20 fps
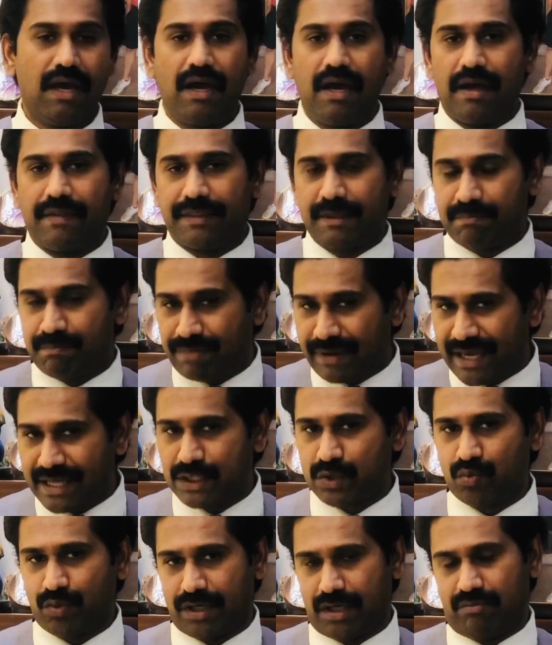the
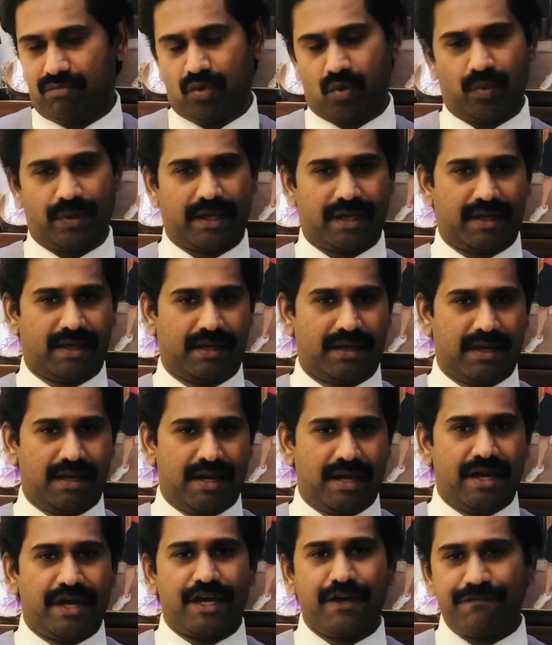pace we are moving,
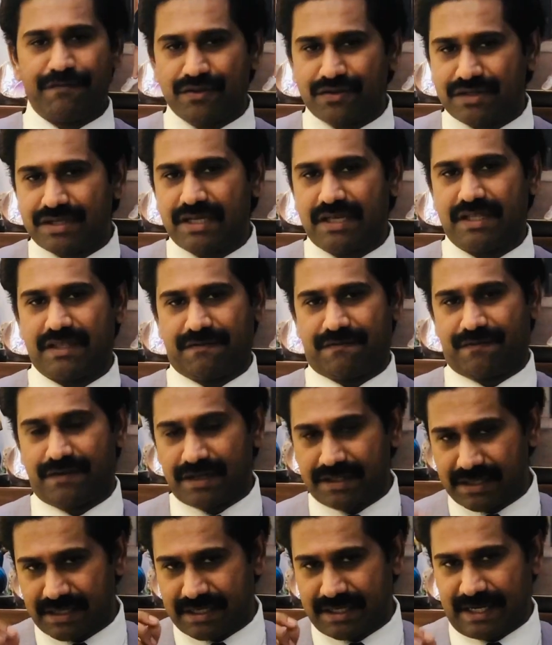if you see the
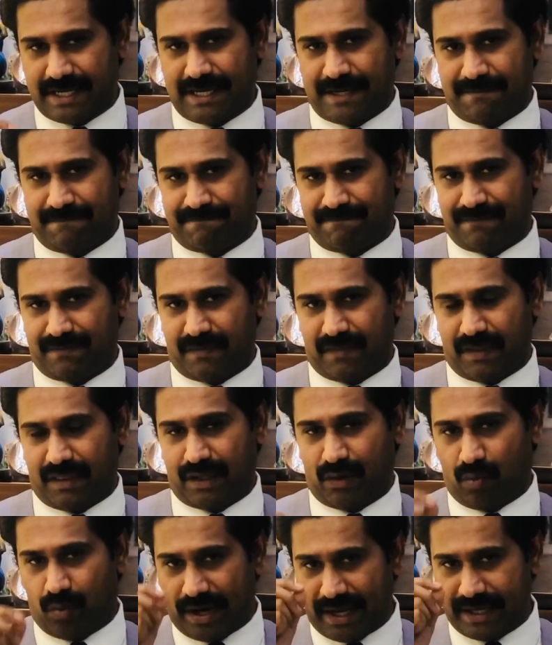first time
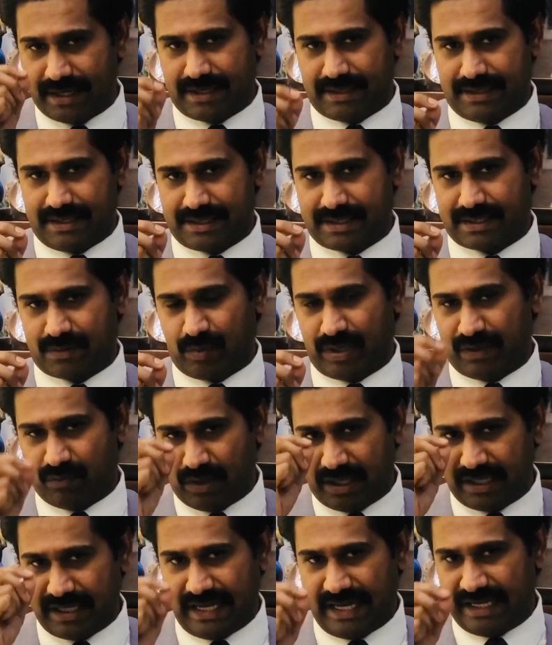the virus,
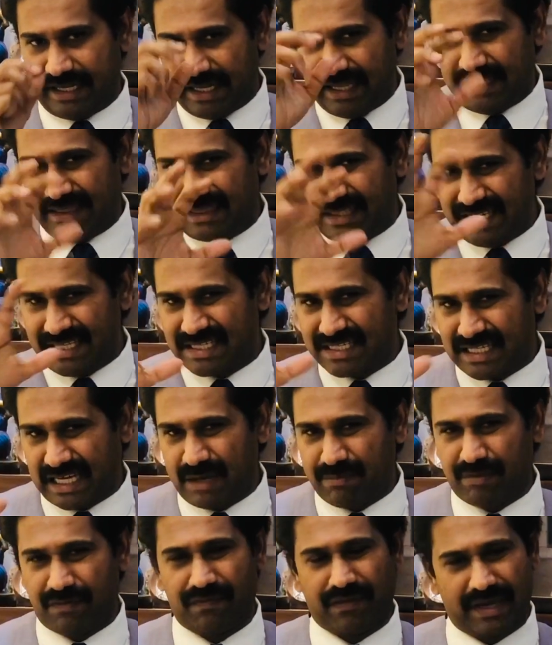when in these
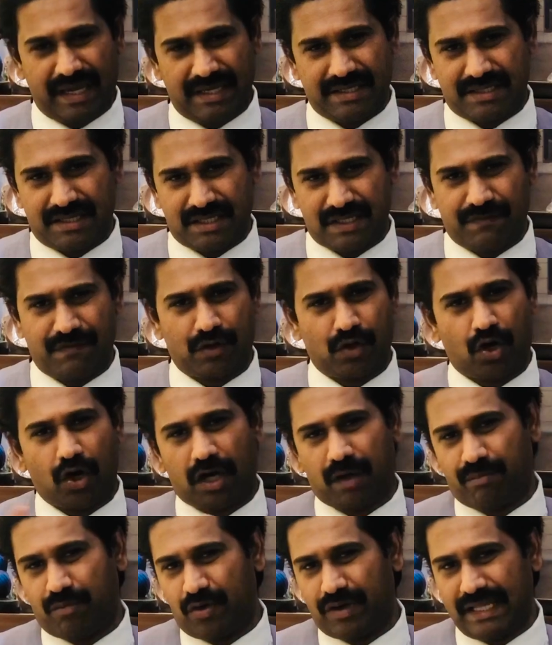type of cases, if you talk
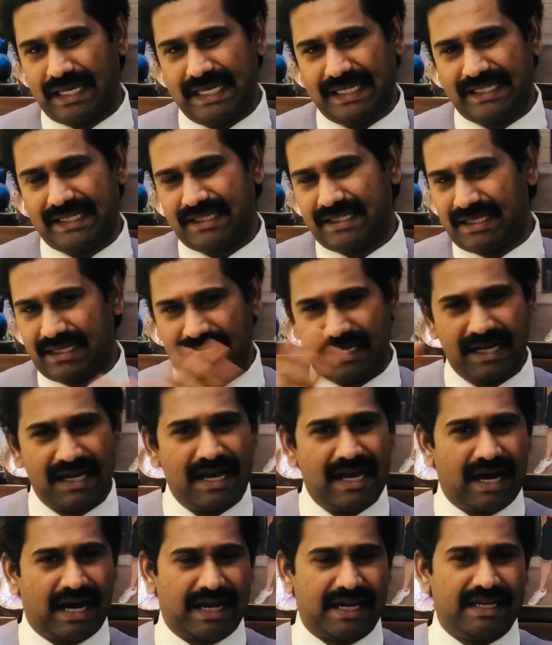about either the
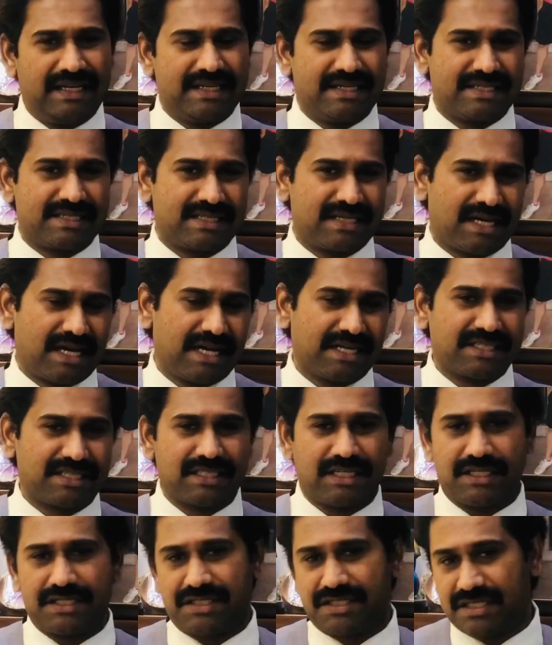earlier SARS,
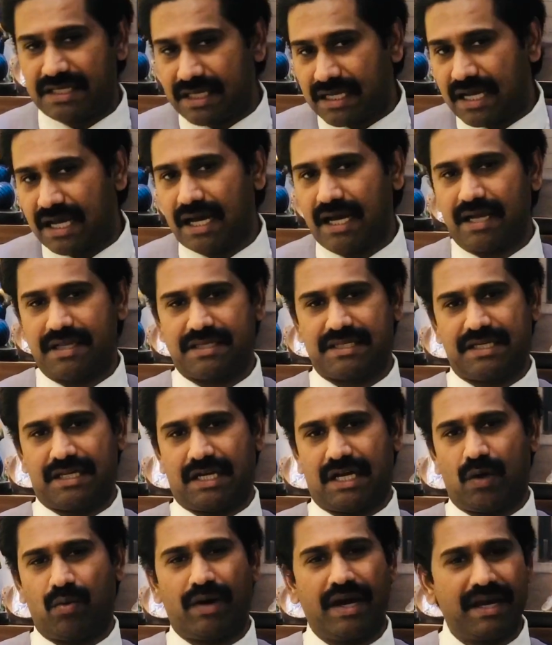
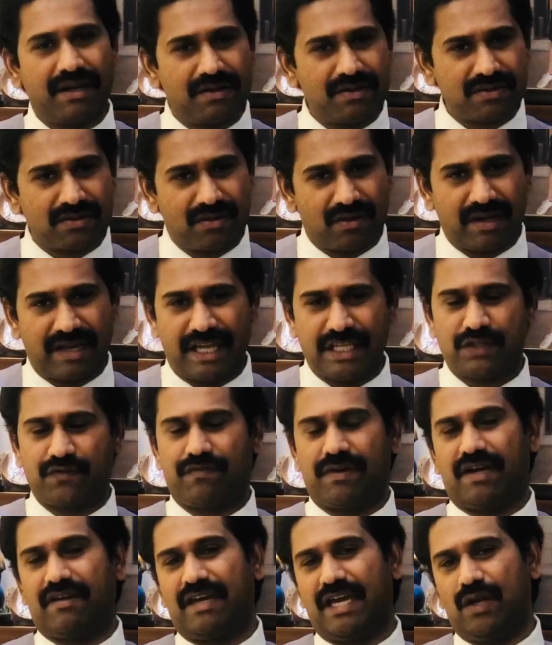Zika virus or
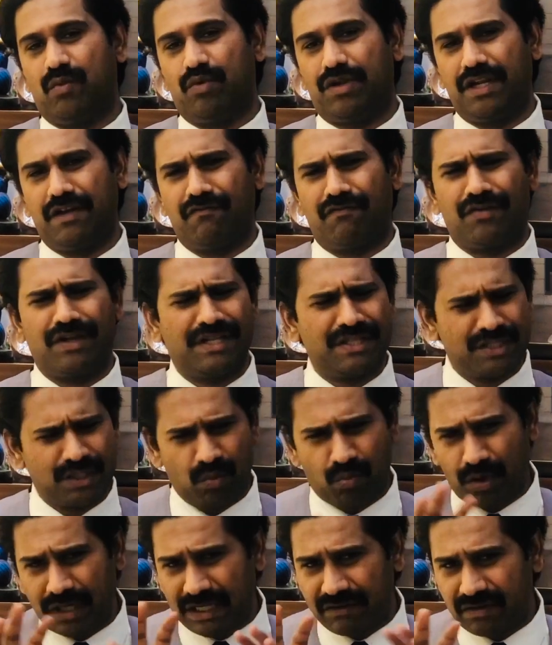H5N1 influenza,
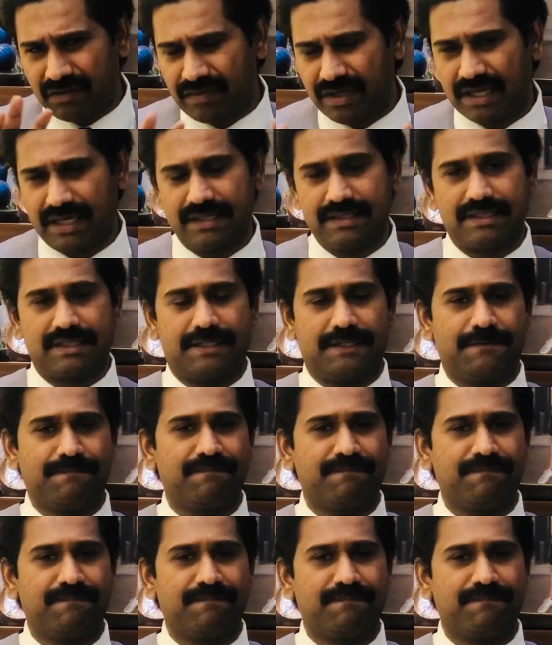whatever we consider,